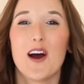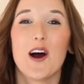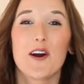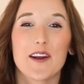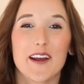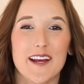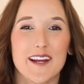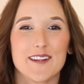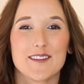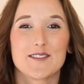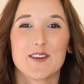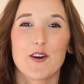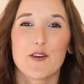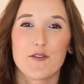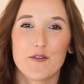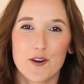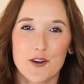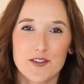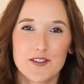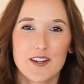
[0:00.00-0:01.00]
Okay,
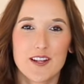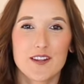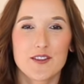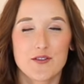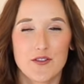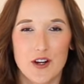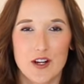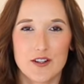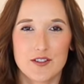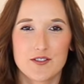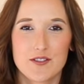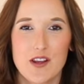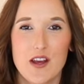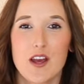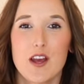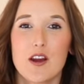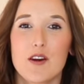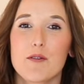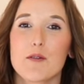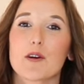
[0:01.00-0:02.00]
so first things first,
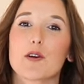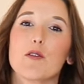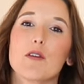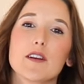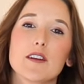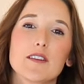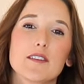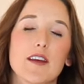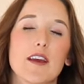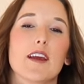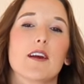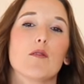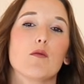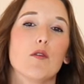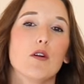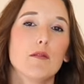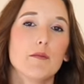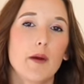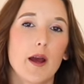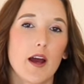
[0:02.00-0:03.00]
we're going to take
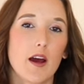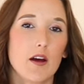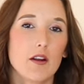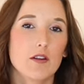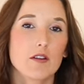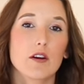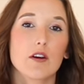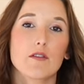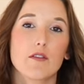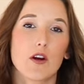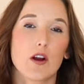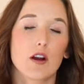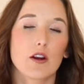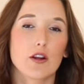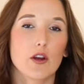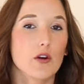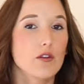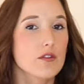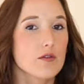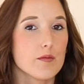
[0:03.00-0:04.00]
1 pound of our
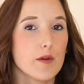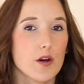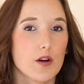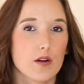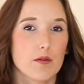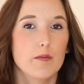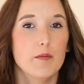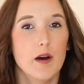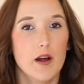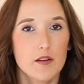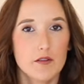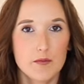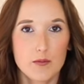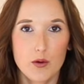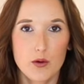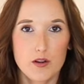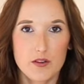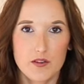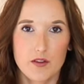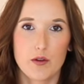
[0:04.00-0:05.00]
goat's milk melt and
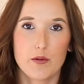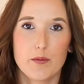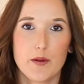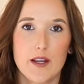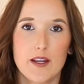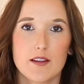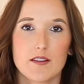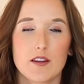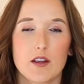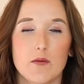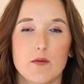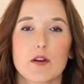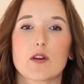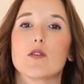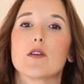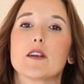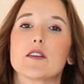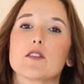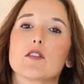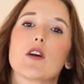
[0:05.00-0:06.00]
pour soap base and we're
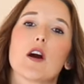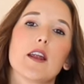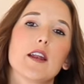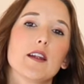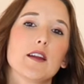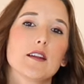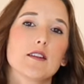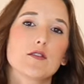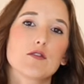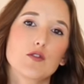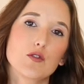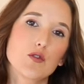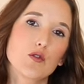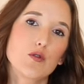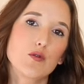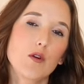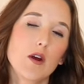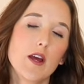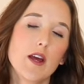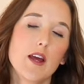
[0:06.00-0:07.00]
going to cut it
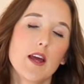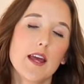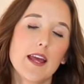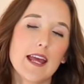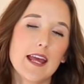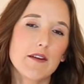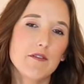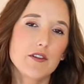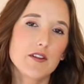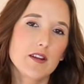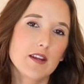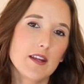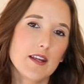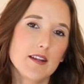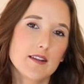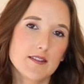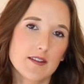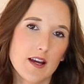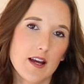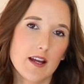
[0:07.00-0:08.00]
into
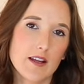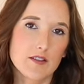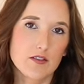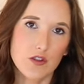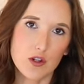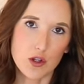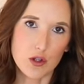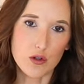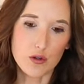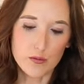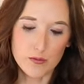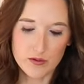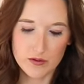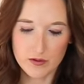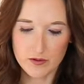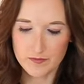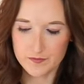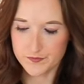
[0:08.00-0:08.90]
evenly sized cubes.